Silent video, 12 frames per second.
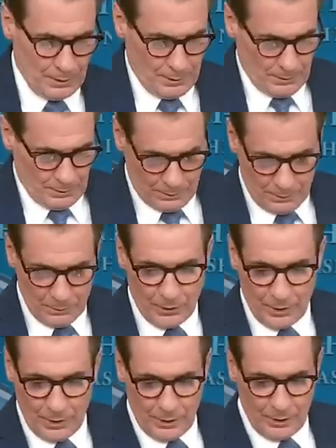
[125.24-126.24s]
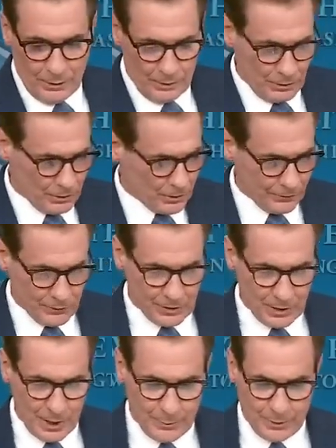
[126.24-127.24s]
Meanwhile, in Washington, the U
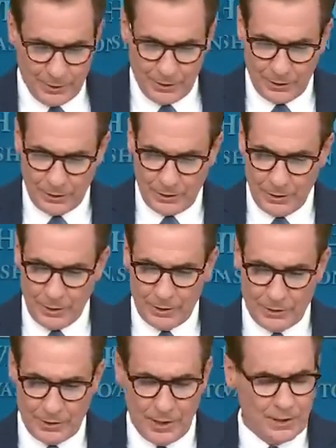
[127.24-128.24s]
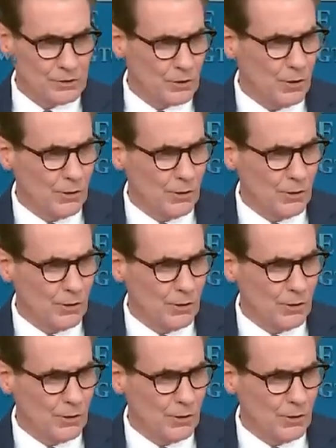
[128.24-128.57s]
S coordinator for strategic